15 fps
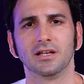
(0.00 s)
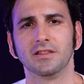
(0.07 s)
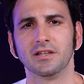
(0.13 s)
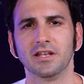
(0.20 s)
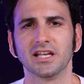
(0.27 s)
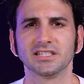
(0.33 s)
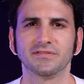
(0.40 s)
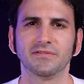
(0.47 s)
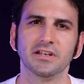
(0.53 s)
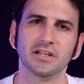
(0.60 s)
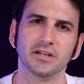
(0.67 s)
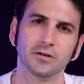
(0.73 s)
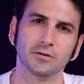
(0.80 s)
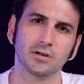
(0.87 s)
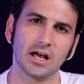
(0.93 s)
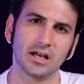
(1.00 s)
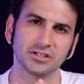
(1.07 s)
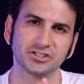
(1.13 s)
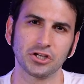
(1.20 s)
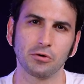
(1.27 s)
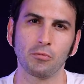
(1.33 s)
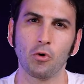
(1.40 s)
In the next video, I'll
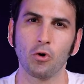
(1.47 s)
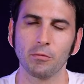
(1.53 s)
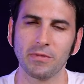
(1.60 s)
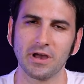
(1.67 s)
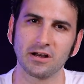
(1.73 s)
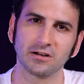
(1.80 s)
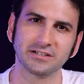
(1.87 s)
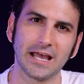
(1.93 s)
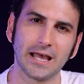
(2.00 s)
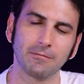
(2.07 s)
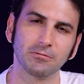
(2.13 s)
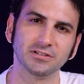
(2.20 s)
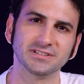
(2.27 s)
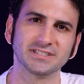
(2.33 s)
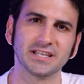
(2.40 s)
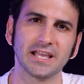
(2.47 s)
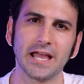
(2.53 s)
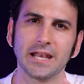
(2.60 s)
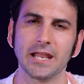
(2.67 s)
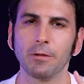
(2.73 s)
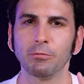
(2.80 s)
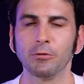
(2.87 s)
show more about our tablets
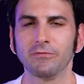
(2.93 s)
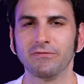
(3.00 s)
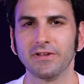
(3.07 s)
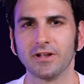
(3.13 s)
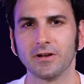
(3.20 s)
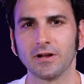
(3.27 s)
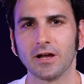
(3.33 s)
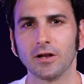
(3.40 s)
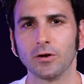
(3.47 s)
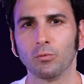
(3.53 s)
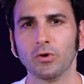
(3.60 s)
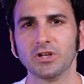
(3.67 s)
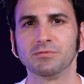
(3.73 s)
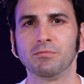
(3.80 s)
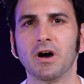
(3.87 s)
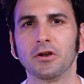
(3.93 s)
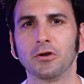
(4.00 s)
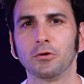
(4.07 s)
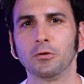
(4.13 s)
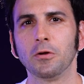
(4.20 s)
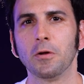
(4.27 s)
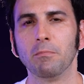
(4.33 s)
and help you figure out which
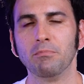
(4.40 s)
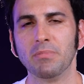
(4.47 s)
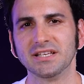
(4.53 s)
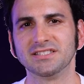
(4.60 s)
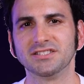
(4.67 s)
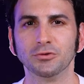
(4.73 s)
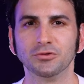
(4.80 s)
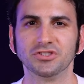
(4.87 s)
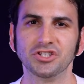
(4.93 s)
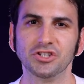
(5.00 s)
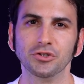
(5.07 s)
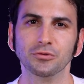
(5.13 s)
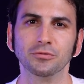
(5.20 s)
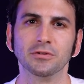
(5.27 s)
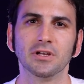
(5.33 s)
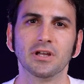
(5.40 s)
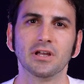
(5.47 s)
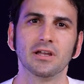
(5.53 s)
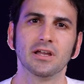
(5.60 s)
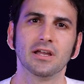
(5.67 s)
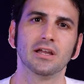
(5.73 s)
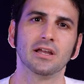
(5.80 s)
model best suits you.
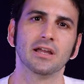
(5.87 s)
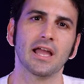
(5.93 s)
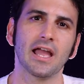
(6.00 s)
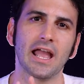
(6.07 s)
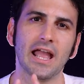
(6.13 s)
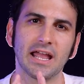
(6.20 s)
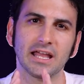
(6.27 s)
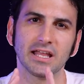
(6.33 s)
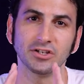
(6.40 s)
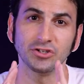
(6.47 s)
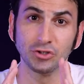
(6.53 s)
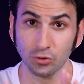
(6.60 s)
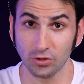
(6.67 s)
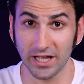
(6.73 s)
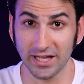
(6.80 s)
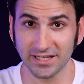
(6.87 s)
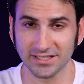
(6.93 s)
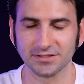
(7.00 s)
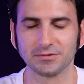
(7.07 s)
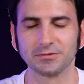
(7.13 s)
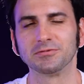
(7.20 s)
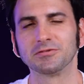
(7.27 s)
And do like
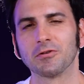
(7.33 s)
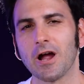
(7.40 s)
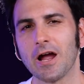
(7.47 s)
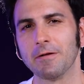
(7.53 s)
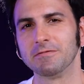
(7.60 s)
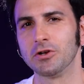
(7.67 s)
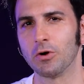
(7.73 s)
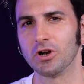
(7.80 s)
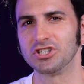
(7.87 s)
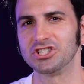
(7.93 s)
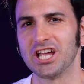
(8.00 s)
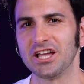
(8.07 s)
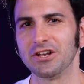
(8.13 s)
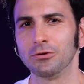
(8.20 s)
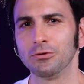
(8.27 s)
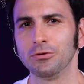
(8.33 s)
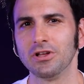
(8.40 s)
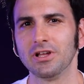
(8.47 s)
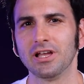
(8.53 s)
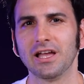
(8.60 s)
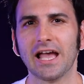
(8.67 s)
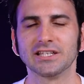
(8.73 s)
and subscribe to our channel
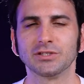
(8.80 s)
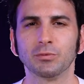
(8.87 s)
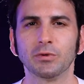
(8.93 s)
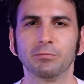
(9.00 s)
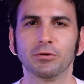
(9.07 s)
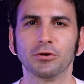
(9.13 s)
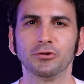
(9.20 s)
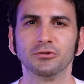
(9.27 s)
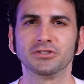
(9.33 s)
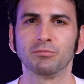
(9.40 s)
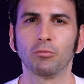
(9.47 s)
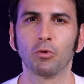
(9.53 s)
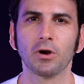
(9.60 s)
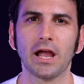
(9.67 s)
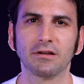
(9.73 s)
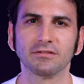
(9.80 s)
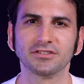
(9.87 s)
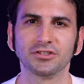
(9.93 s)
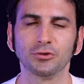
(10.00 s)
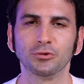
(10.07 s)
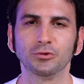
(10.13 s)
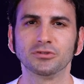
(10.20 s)
as we produce more
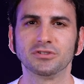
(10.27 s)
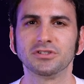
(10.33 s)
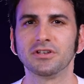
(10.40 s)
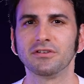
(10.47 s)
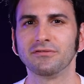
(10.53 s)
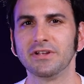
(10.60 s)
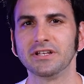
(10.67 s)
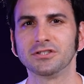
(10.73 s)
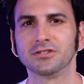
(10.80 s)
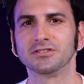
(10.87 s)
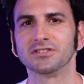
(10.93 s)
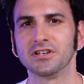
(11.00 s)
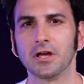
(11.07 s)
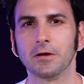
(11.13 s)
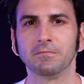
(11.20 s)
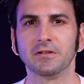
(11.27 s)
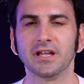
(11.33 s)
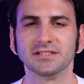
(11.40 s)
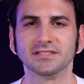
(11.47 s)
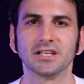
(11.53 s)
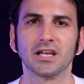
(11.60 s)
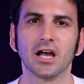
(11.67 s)
how-tos, features, and
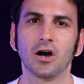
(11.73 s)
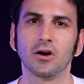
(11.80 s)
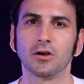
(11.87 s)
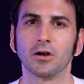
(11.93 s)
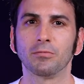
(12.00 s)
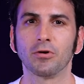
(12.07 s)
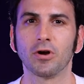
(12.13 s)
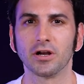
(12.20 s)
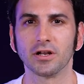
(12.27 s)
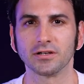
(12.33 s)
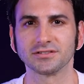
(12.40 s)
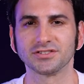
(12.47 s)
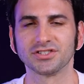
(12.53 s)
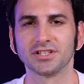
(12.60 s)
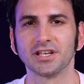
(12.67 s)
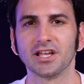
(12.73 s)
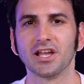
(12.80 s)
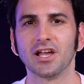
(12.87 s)
updates on our products.